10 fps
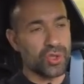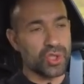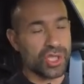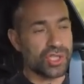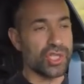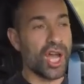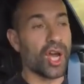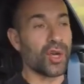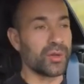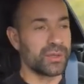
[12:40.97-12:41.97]
just
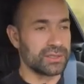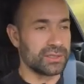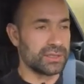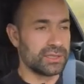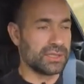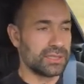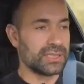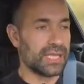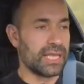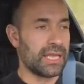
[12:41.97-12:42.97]
know
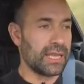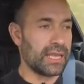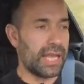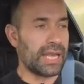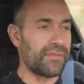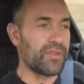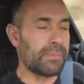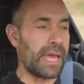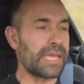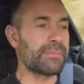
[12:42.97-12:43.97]
that if you
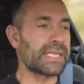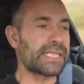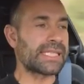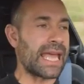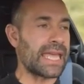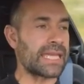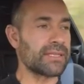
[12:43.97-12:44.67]
make a mistake,